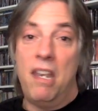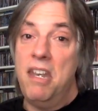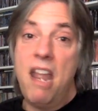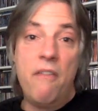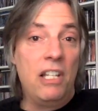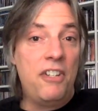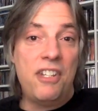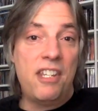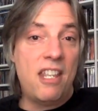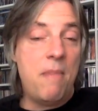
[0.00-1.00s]
Never
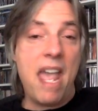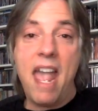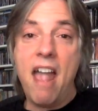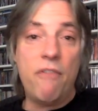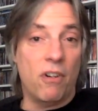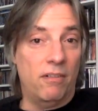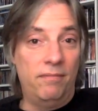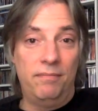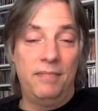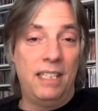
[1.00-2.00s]
listened to them ever
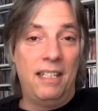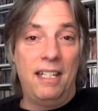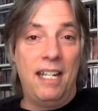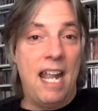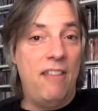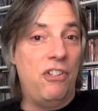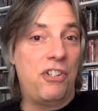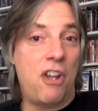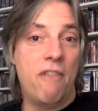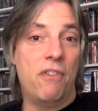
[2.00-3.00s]
and
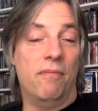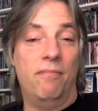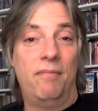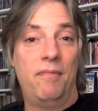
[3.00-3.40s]
discovered